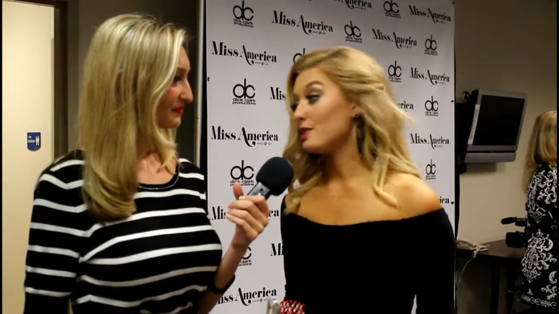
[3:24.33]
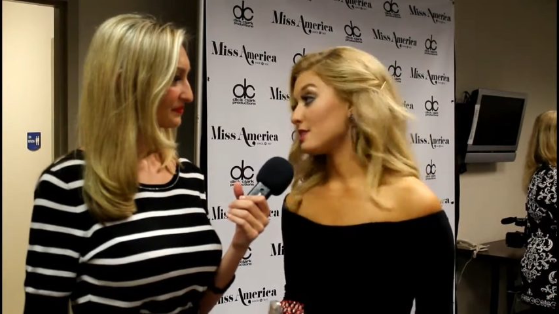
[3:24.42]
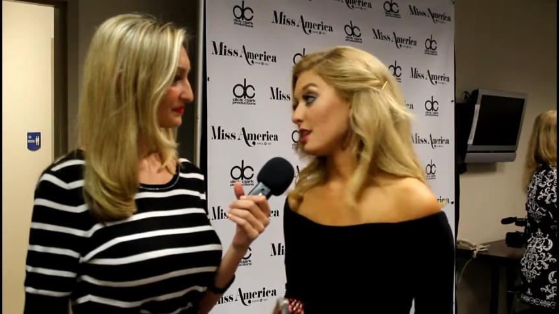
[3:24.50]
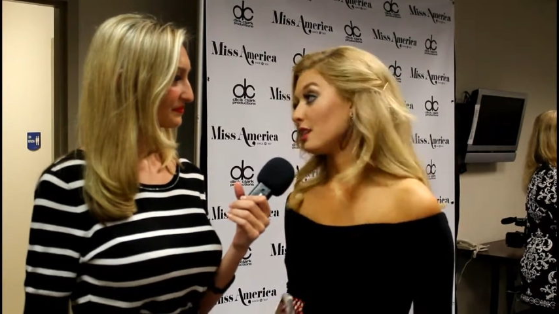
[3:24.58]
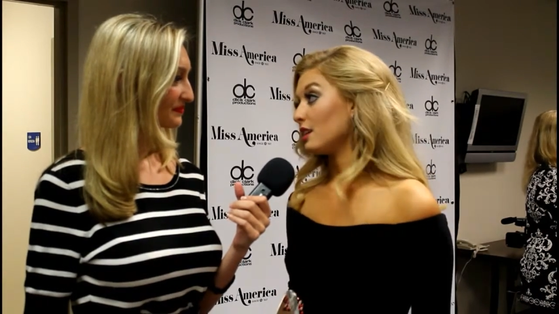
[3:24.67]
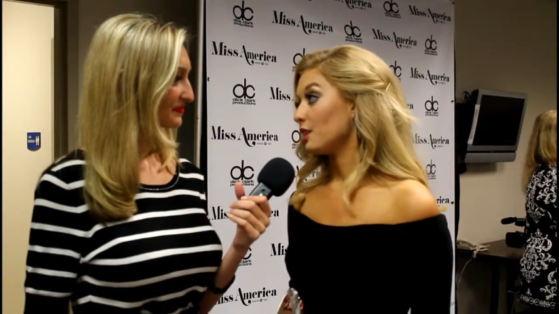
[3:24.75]
Speaker 1: be
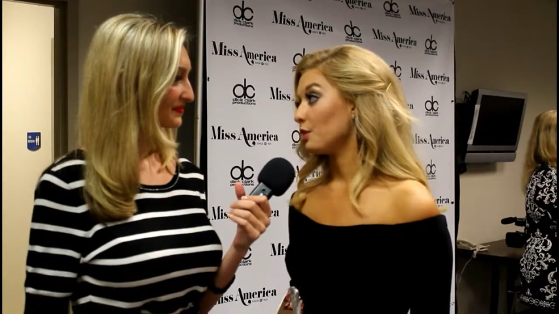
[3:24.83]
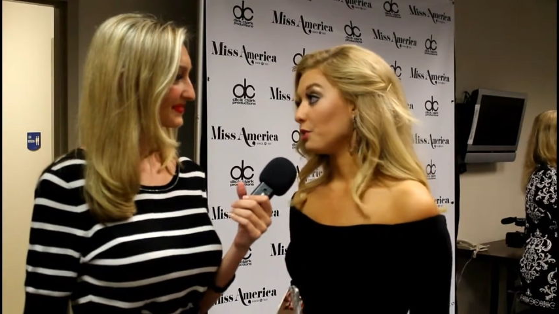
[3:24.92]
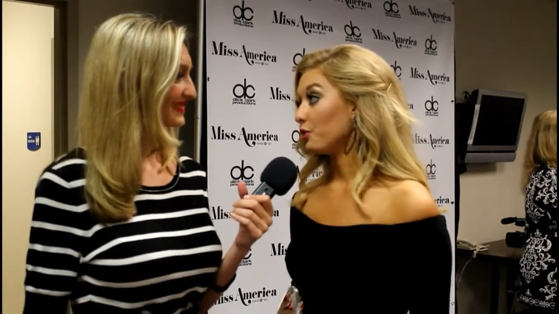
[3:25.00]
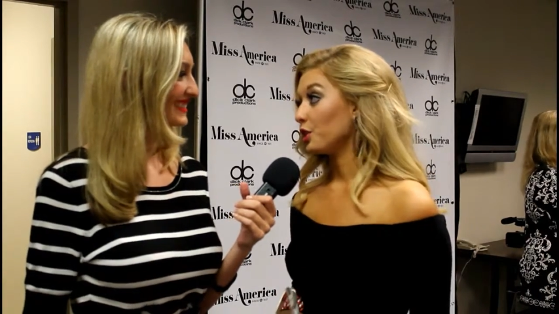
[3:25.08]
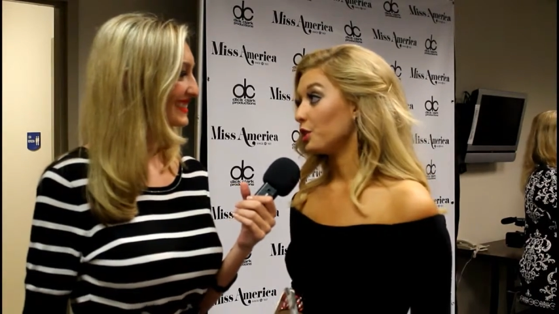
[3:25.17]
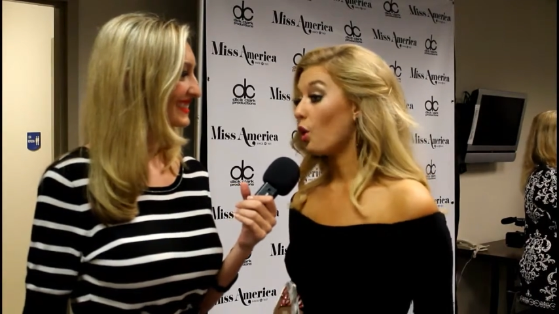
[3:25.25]
standing here
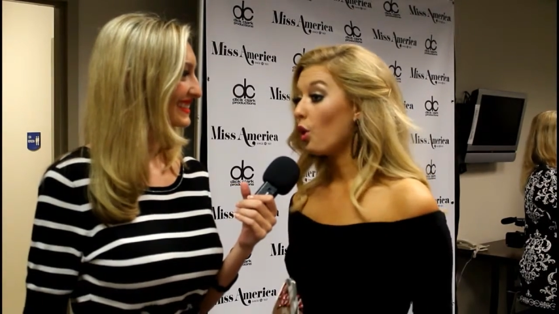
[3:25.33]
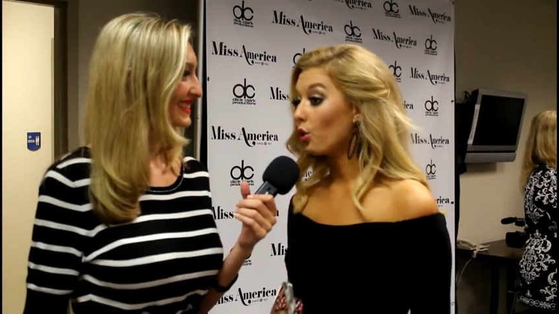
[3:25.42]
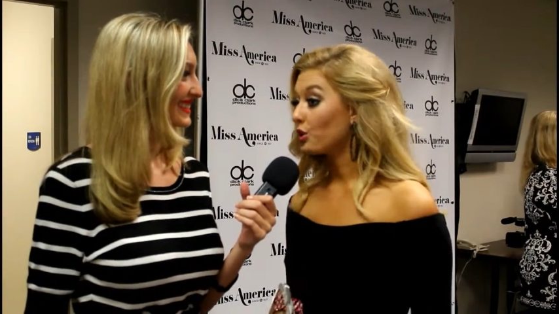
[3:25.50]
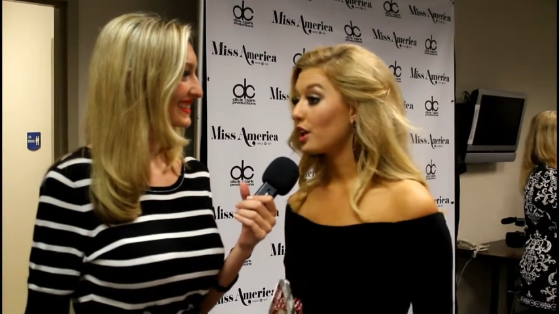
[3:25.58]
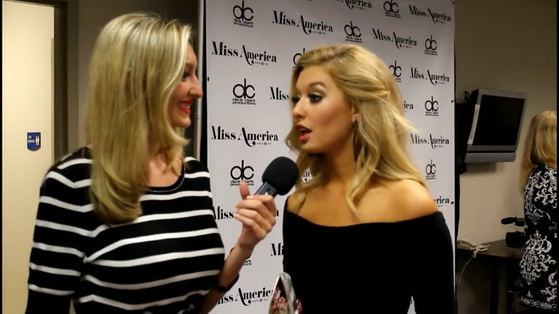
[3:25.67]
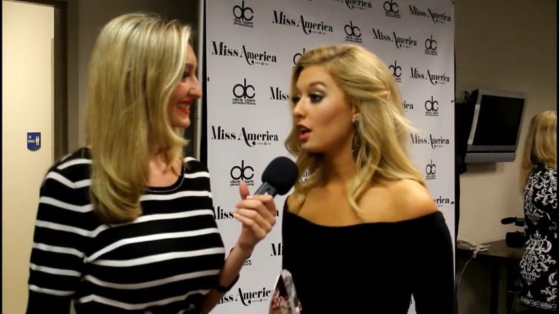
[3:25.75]
before you
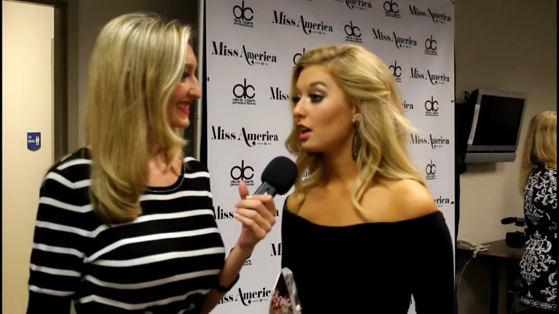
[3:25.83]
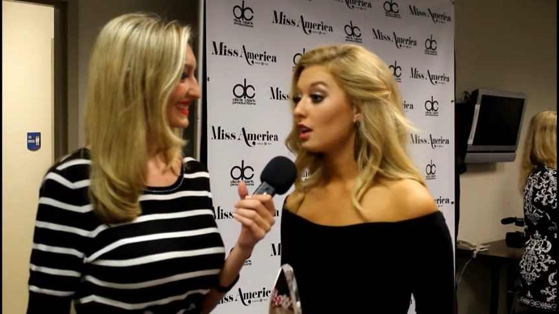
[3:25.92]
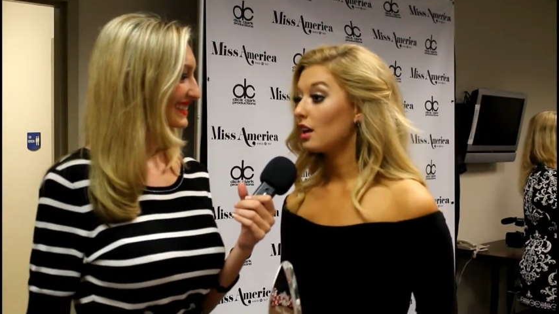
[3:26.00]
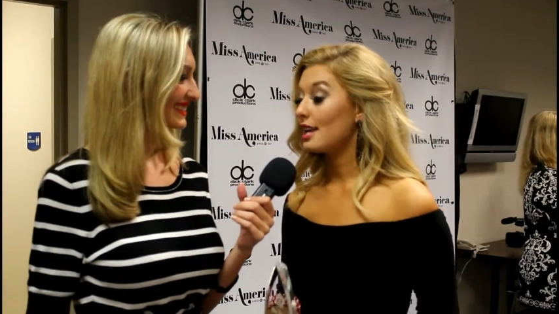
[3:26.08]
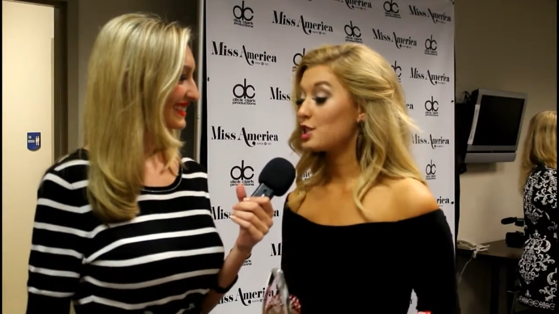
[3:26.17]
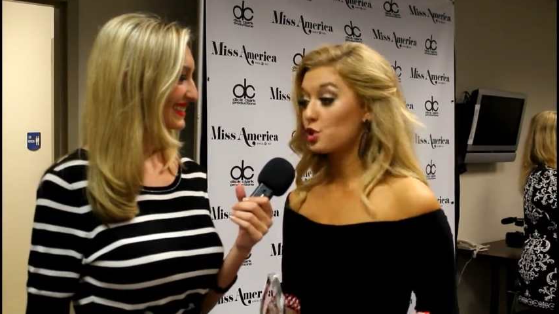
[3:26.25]
holding
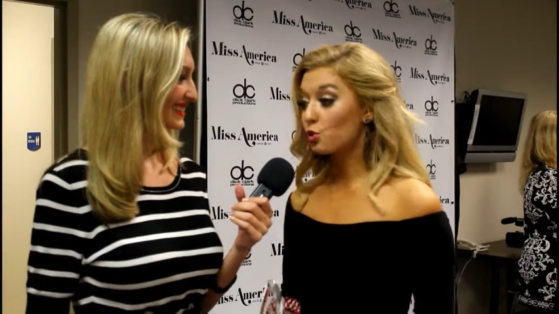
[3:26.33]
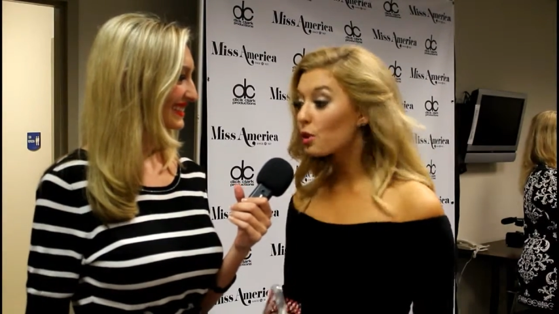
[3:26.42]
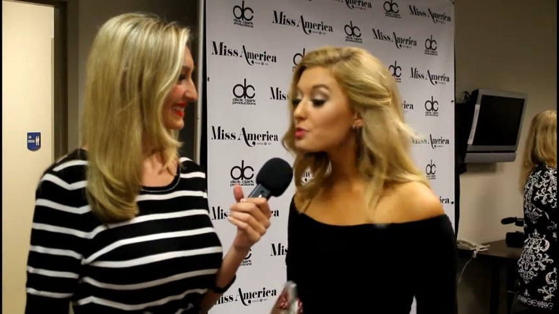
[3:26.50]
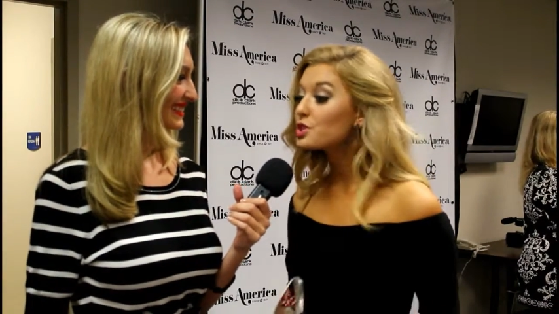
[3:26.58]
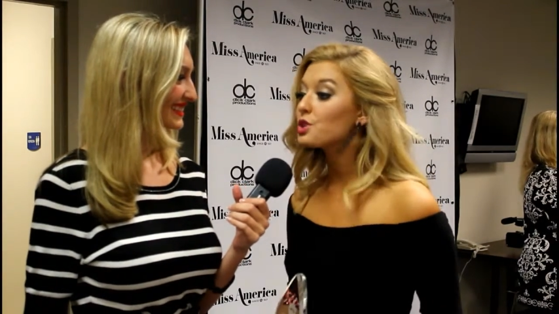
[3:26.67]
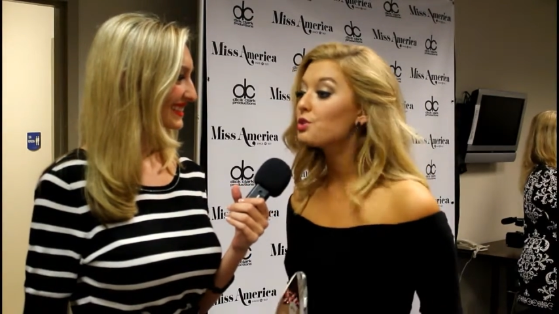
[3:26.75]
a
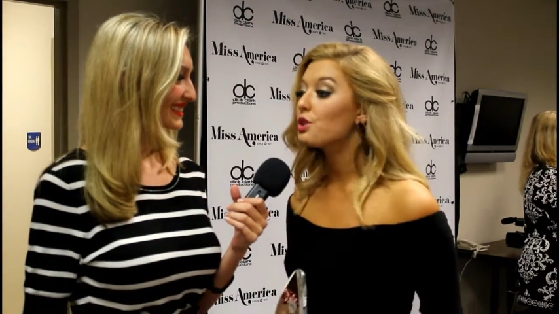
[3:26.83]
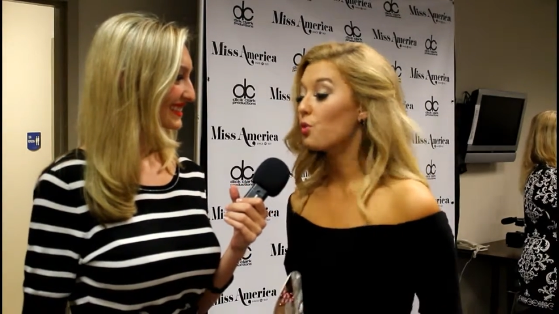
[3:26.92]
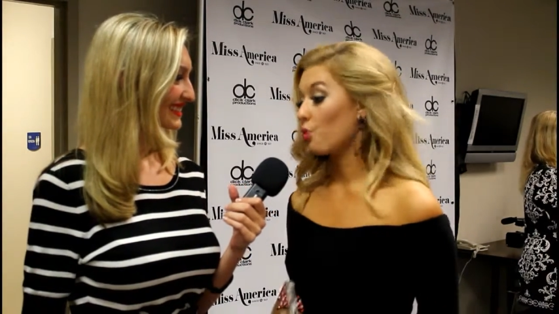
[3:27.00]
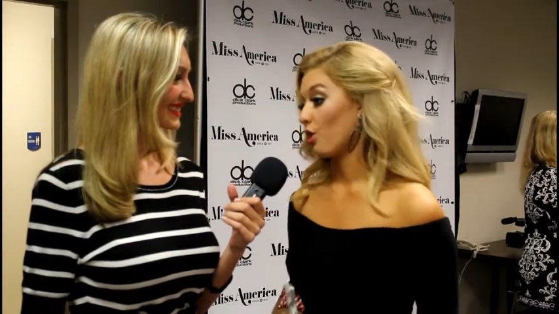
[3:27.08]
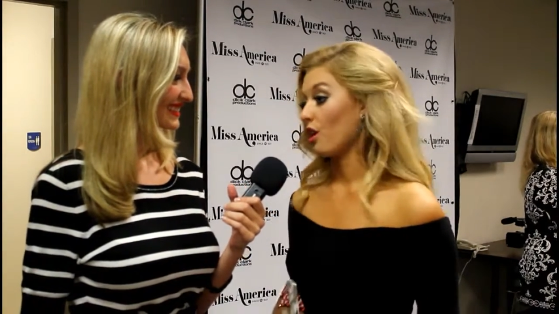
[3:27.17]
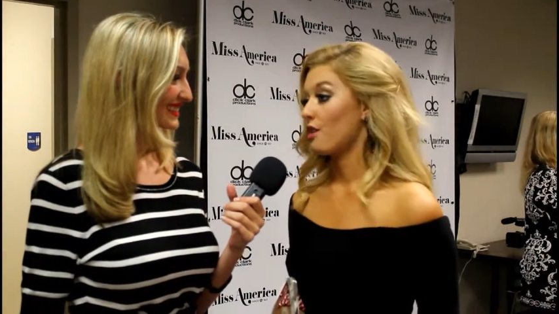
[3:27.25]
swimsuit
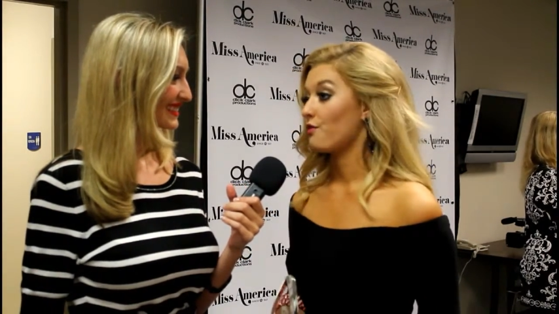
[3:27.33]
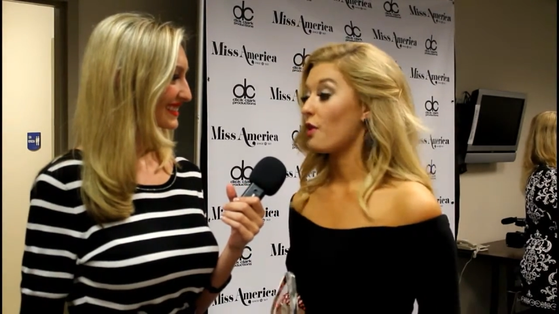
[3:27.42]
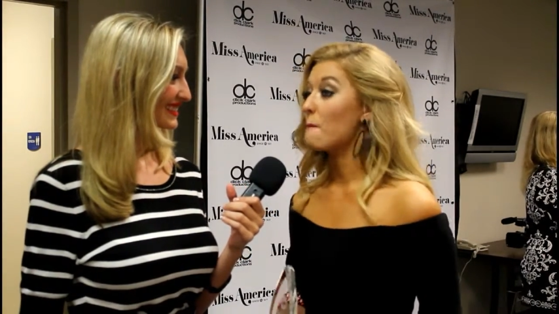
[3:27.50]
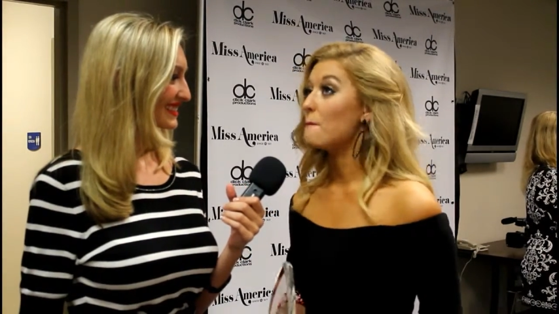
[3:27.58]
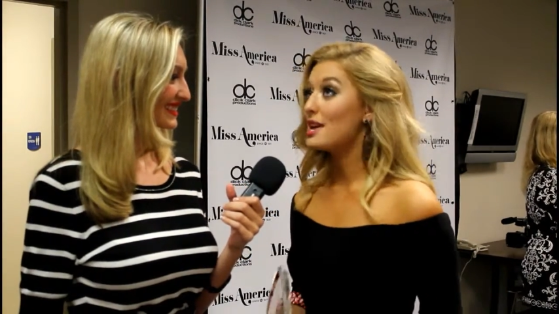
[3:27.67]
award from